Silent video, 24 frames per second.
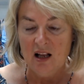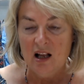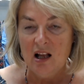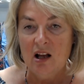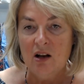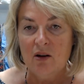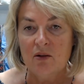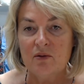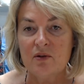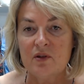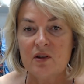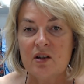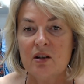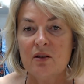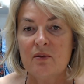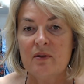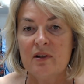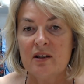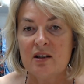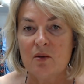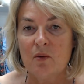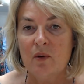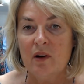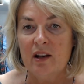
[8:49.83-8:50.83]
Also,
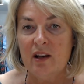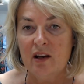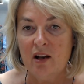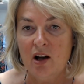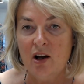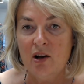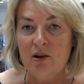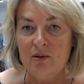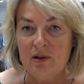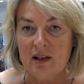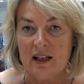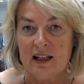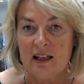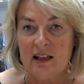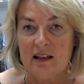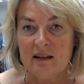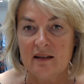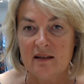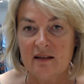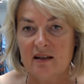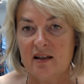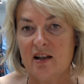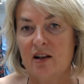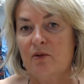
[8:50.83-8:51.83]
it's quite
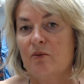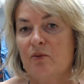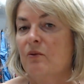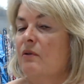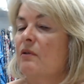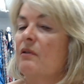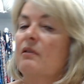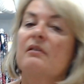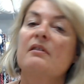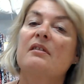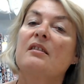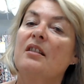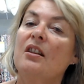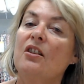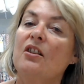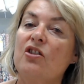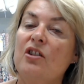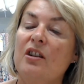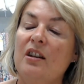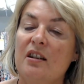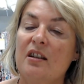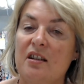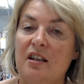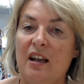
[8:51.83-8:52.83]
holey, so
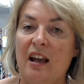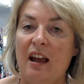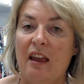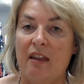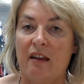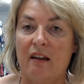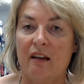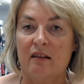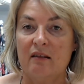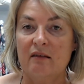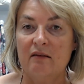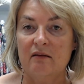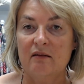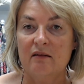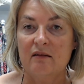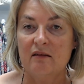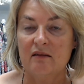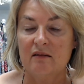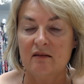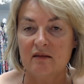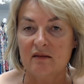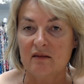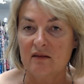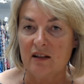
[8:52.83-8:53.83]
stitching it together,
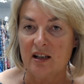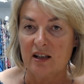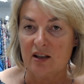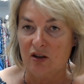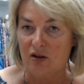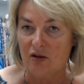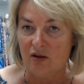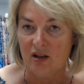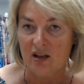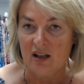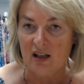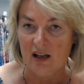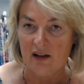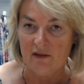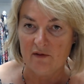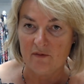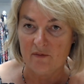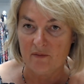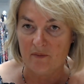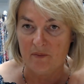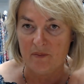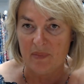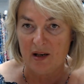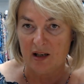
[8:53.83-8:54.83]
that you're going to have
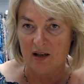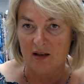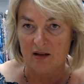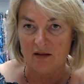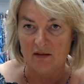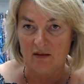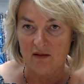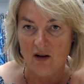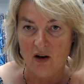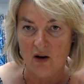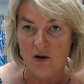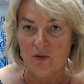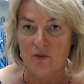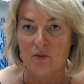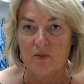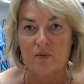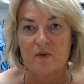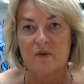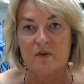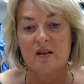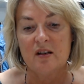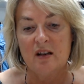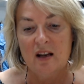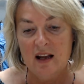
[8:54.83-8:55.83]
big
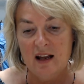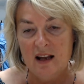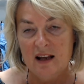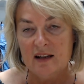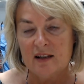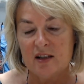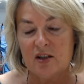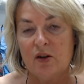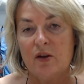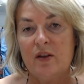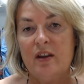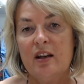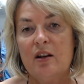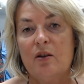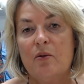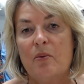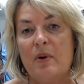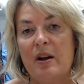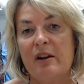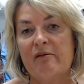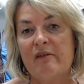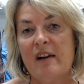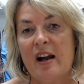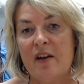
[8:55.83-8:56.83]
holes. So I think a
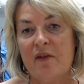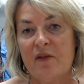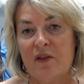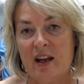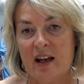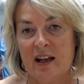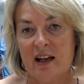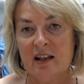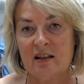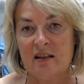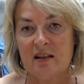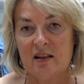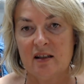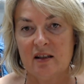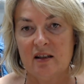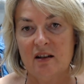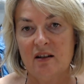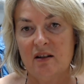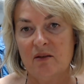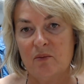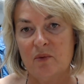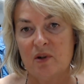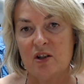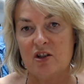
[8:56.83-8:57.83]
way around that,
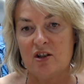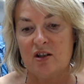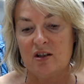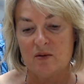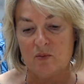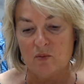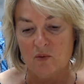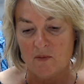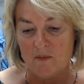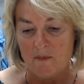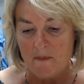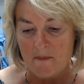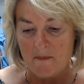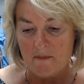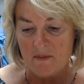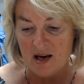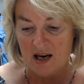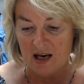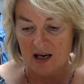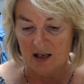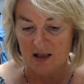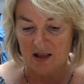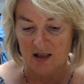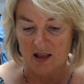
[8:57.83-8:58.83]
which is what
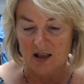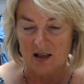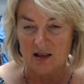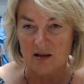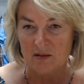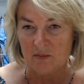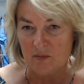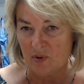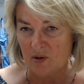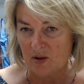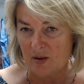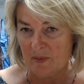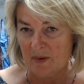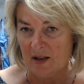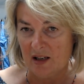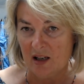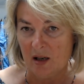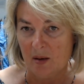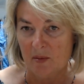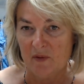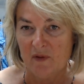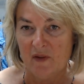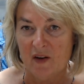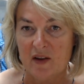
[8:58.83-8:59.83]
Mia did and possibly a
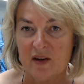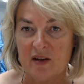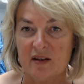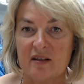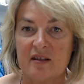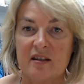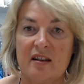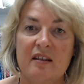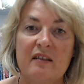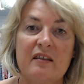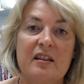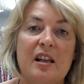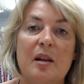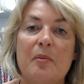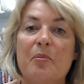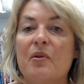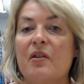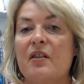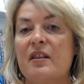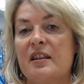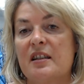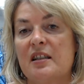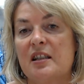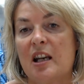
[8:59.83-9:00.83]
couple of others, is they
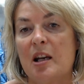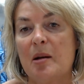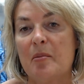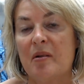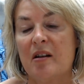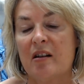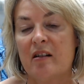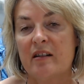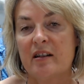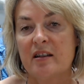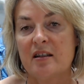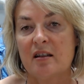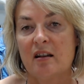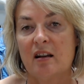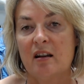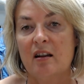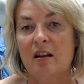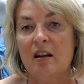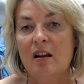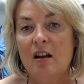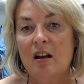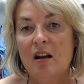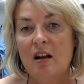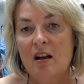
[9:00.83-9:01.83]
put a stabilizer
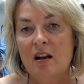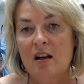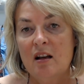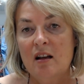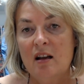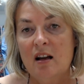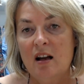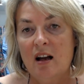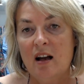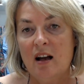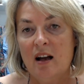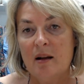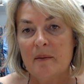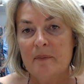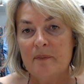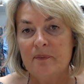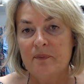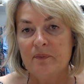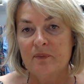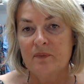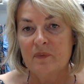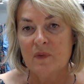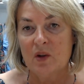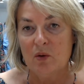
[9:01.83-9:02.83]

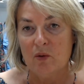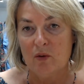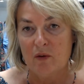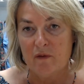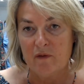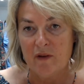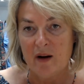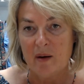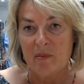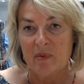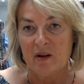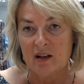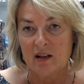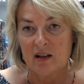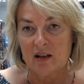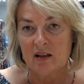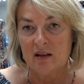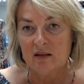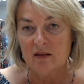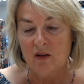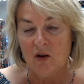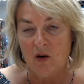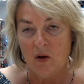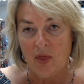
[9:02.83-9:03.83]
or fabric
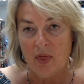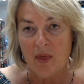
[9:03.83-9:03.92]
on the